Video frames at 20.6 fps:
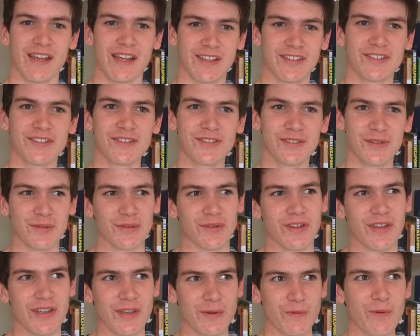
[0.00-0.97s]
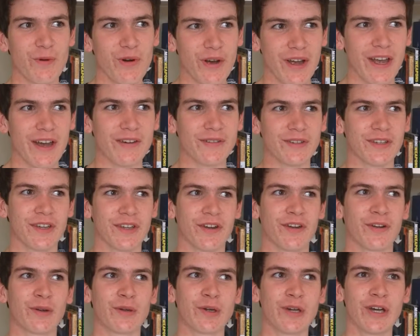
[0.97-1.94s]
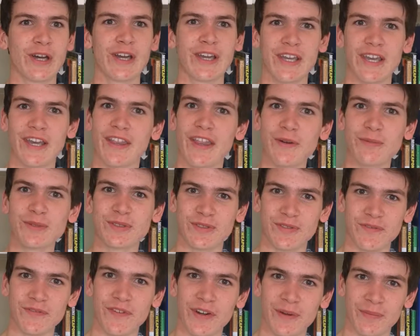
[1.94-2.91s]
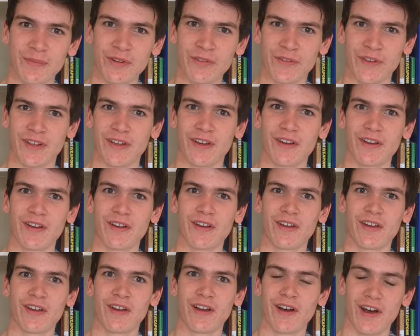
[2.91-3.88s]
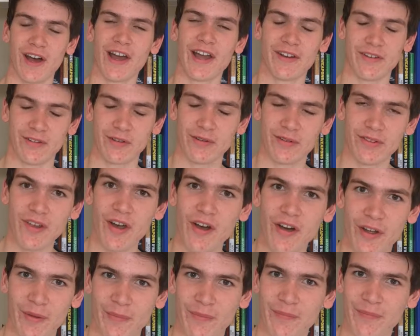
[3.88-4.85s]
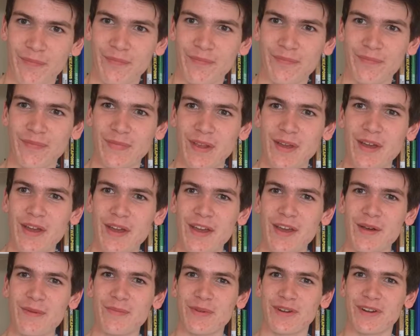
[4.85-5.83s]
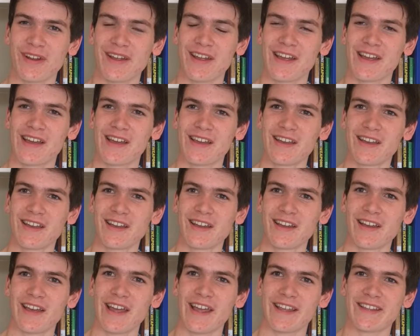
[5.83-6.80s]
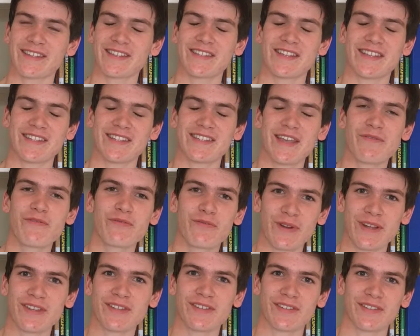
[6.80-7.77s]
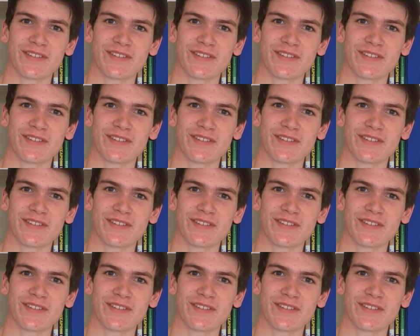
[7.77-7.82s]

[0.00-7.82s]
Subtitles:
It's just good. You walk out, you go, yeah, that was a fun movie. I had a good time. But it never